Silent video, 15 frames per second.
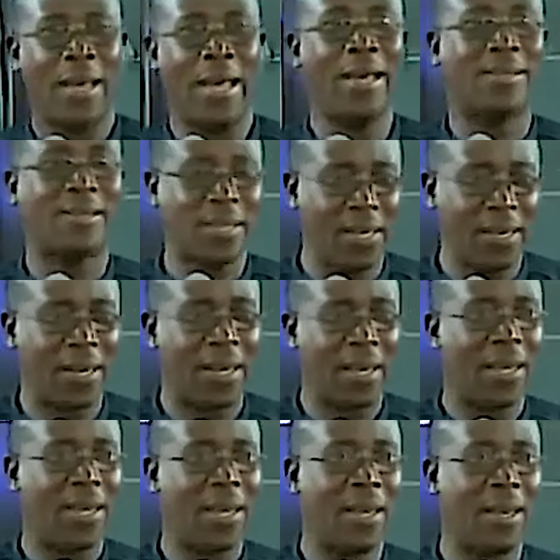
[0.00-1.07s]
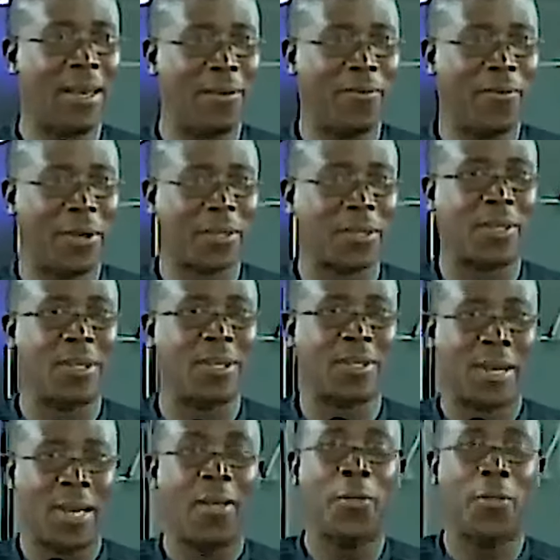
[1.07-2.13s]
18 in
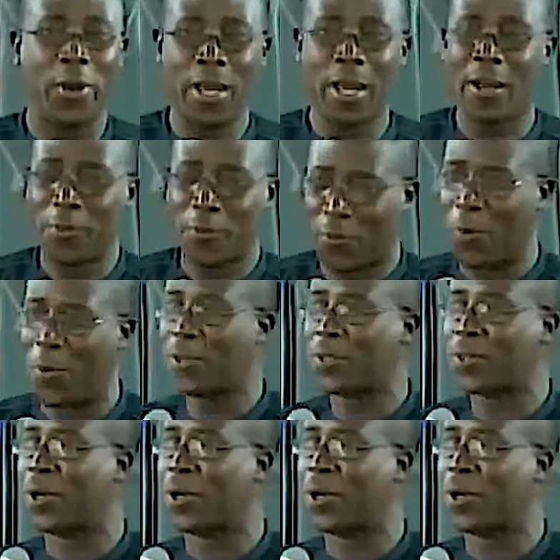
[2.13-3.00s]
verses 3 and 4,